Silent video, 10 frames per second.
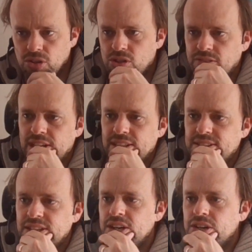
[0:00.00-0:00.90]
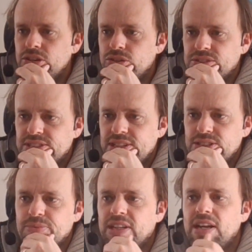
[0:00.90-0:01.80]
cover letter. You could say
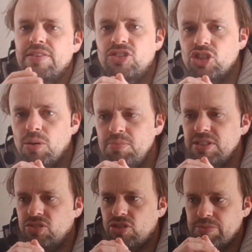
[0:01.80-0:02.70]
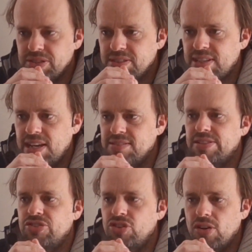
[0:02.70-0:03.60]
something like, the job description says
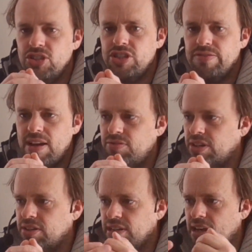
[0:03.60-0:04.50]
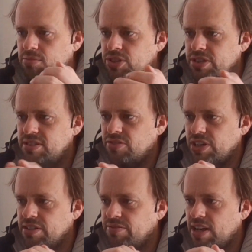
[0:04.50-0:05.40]
that knowledge of African languages are
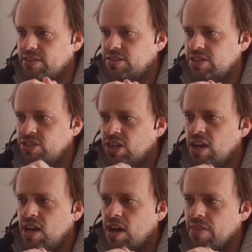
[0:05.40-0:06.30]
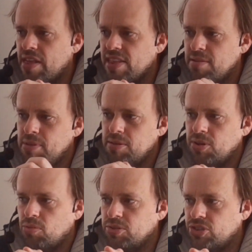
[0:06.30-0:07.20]
an advantage and that there may
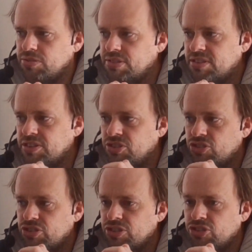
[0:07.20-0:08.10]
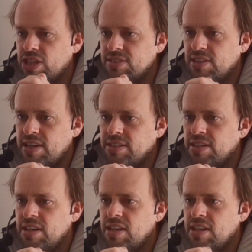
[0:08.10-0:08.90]
be opportunities to translate.